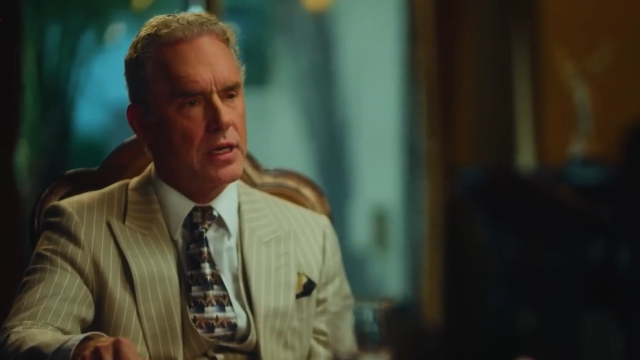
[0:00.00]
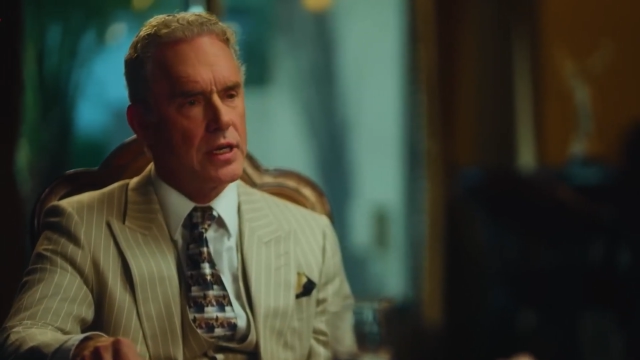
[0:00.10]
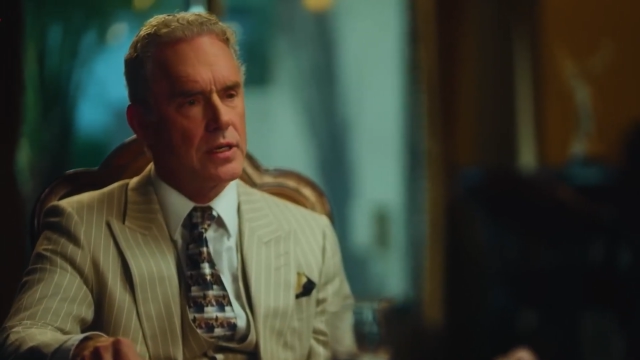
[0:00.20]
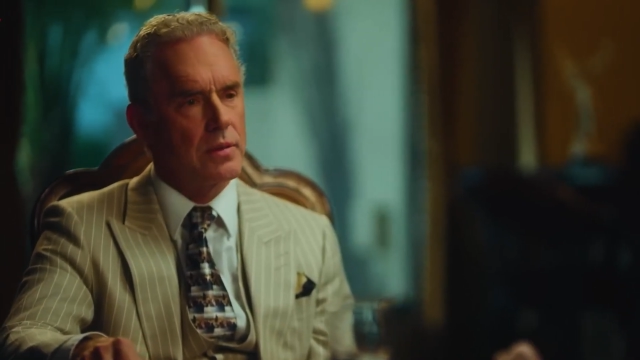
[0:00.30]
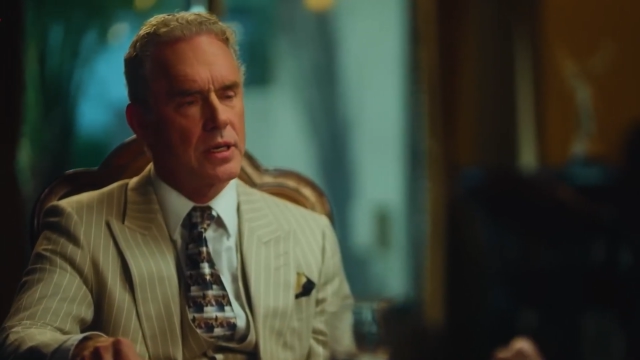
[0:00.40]

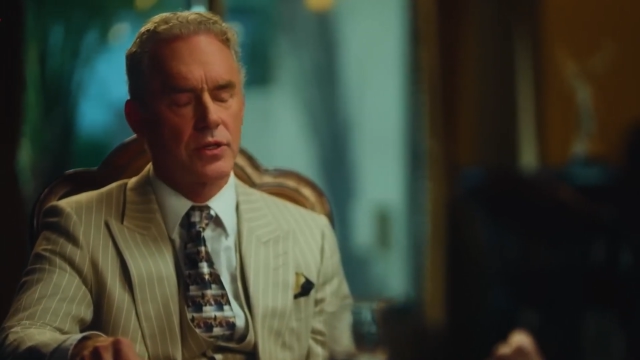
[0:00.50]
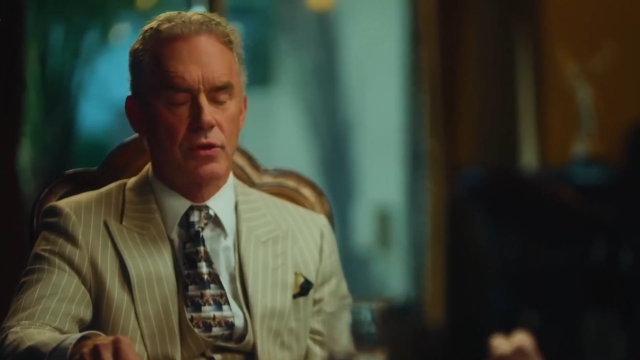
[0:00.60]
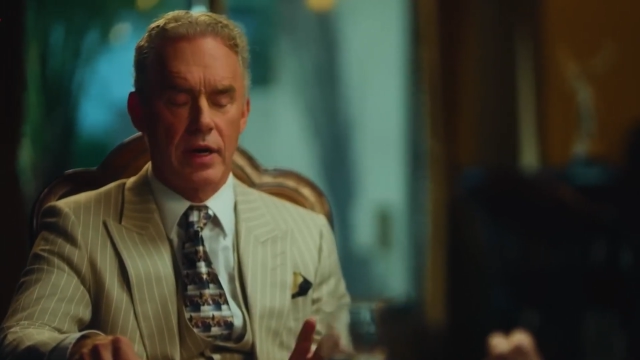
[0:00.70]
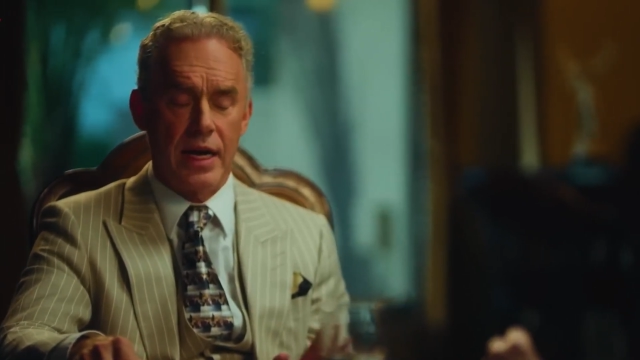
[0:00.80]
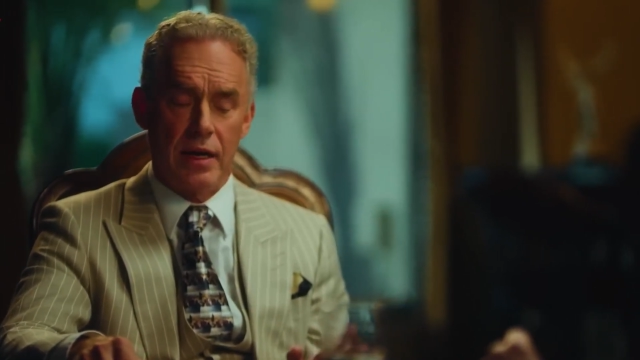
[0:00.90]
because
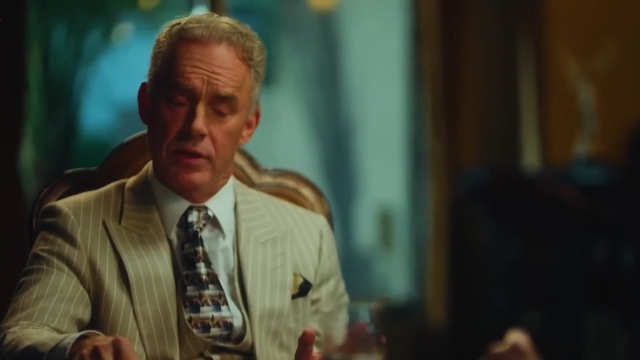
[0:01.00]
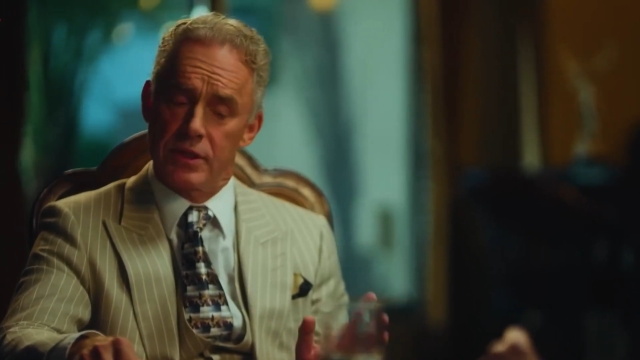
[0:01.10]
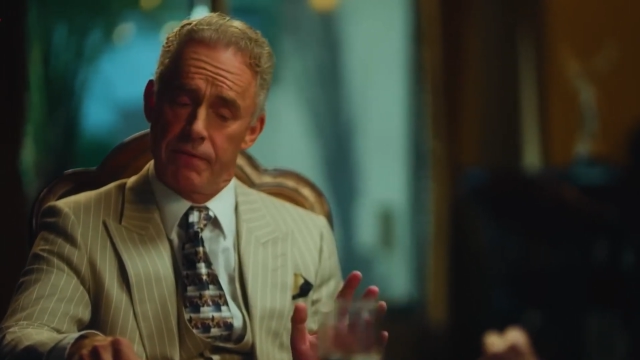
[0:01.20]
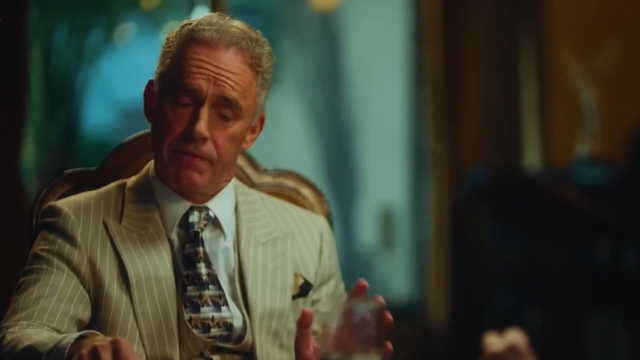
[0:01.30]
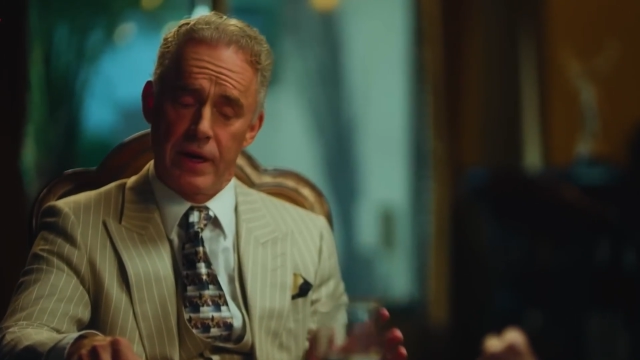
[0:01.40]
Greg was
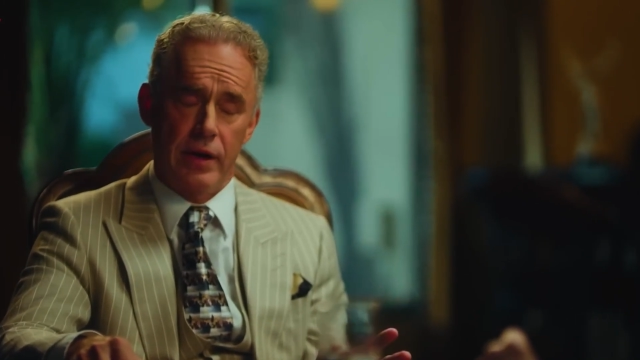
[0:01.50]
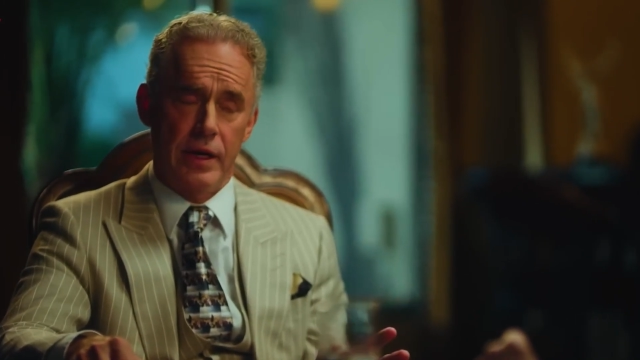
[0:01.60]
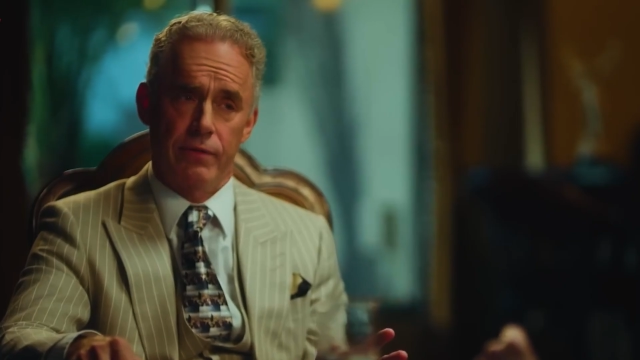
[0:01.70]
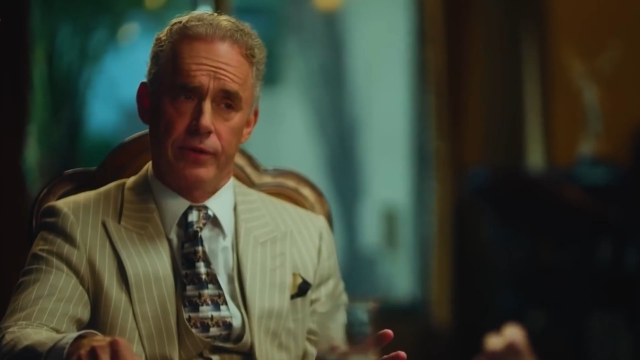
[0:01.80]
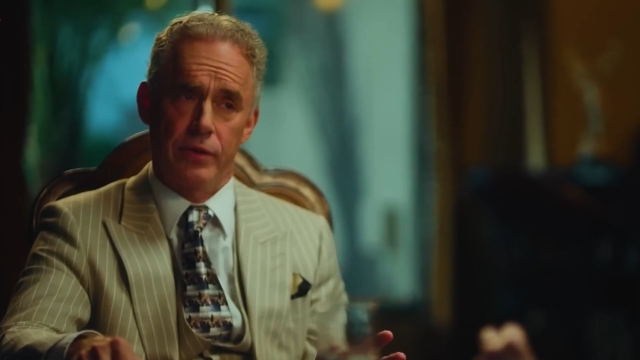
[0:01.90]
a
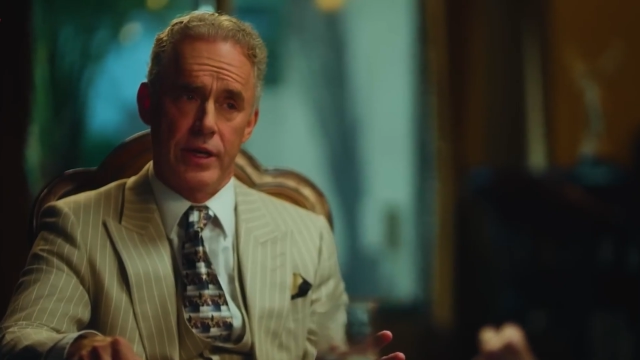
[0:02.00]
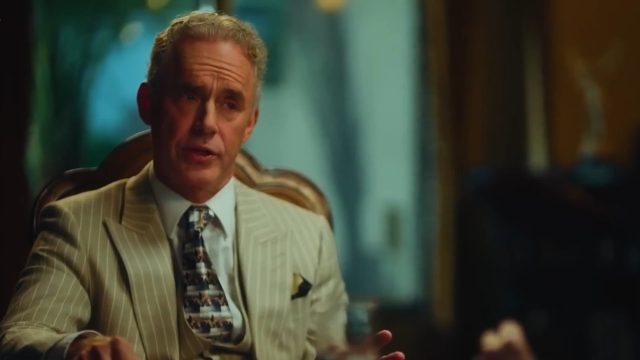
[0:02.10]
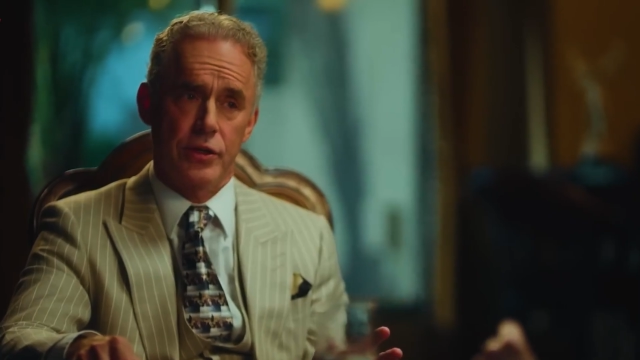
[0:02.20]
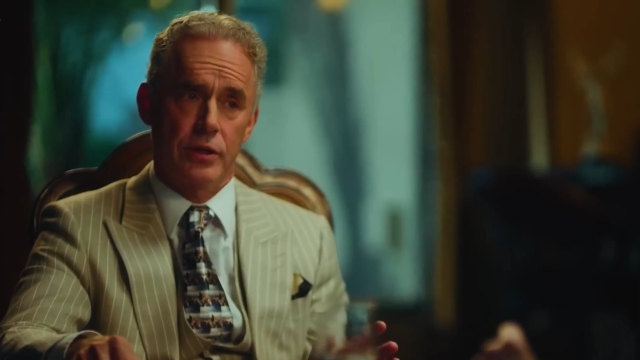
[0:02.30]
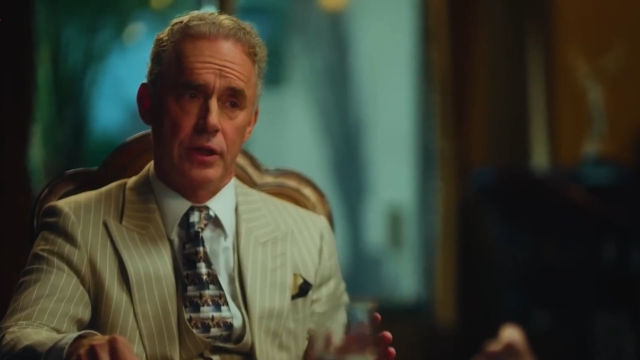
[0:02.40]
very
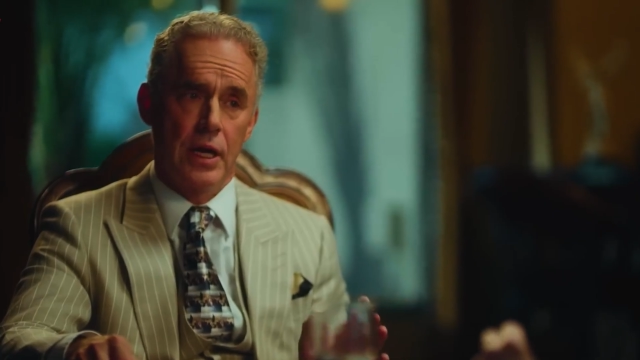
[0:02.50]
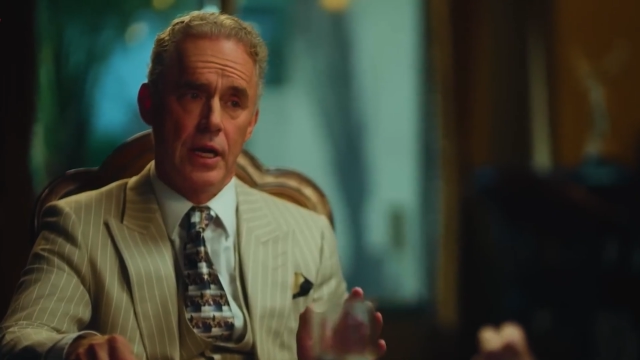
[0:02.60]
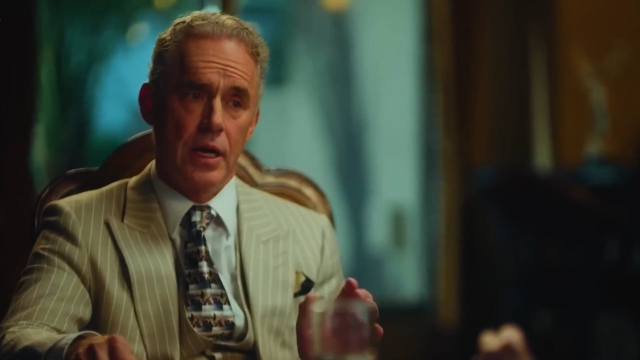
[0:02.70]
influential